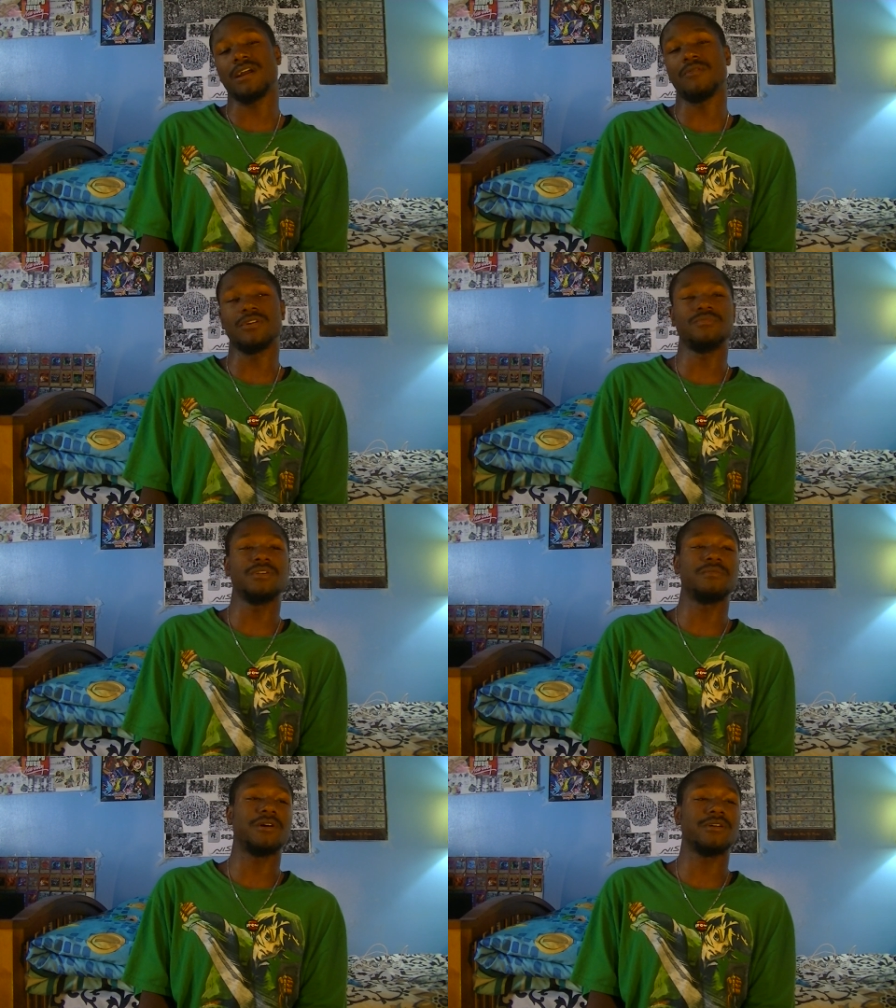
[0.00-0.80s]
I want to be
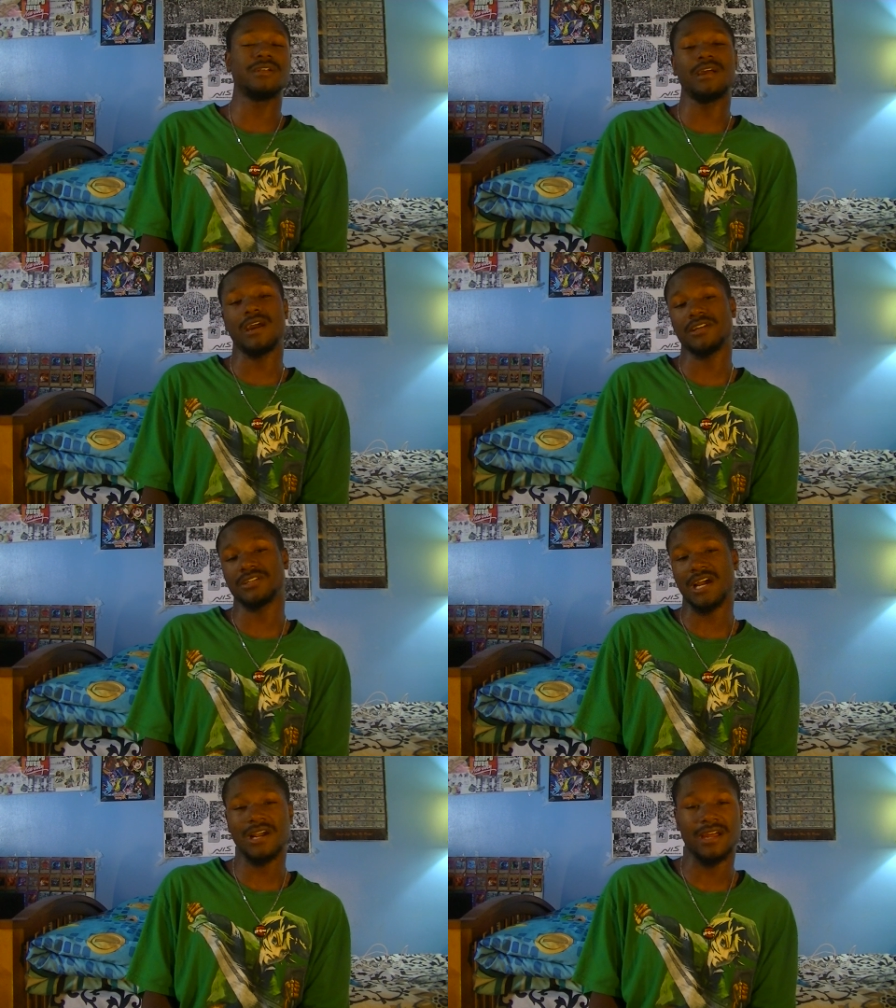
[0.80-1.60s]
a part of the
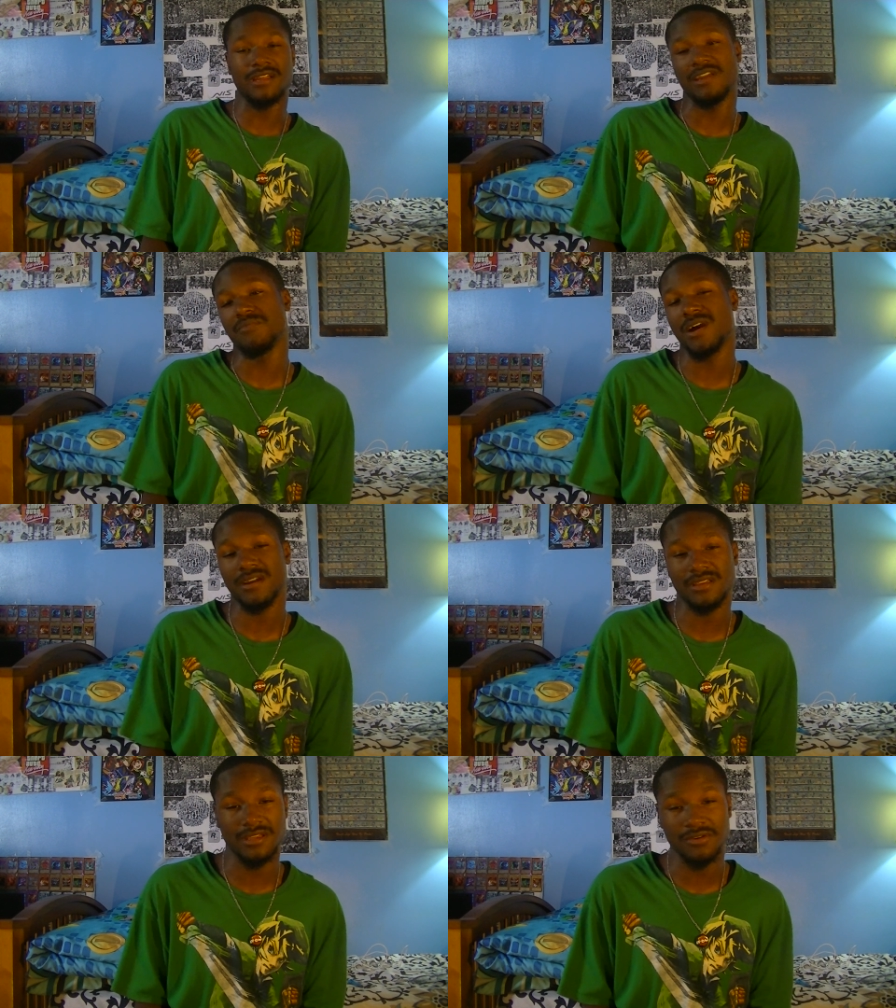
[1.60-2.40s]
action. I got to get my
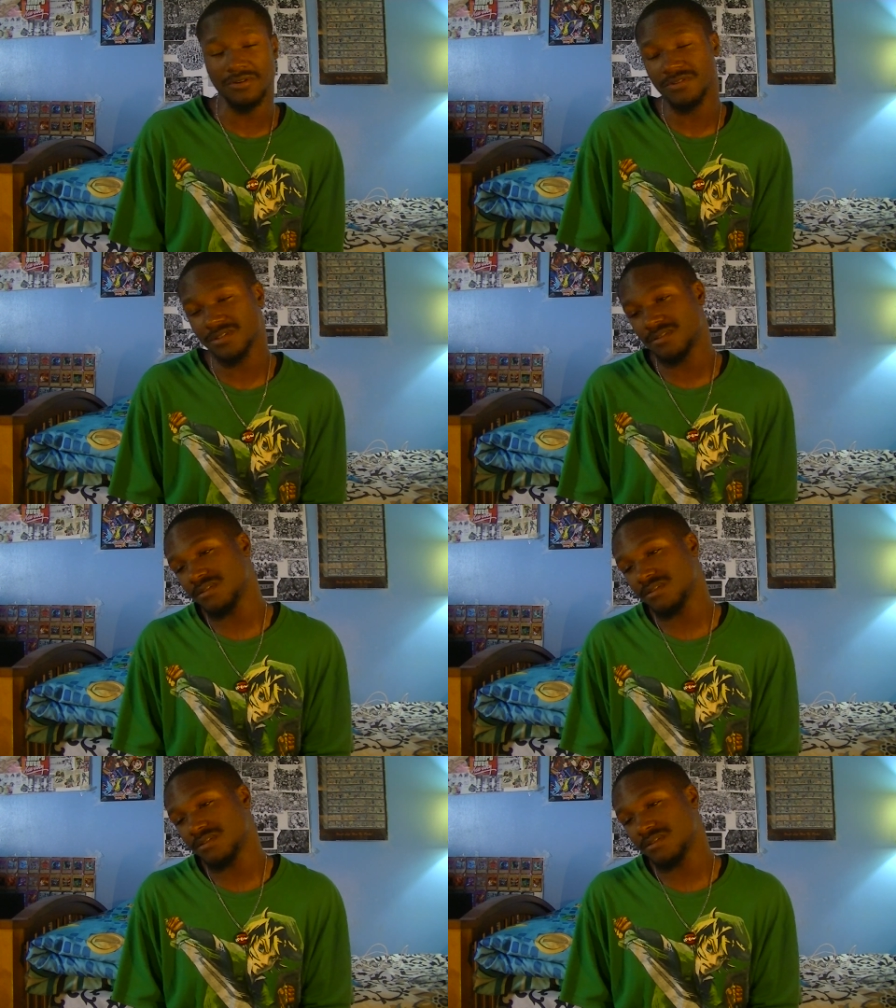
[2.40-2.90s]
kills.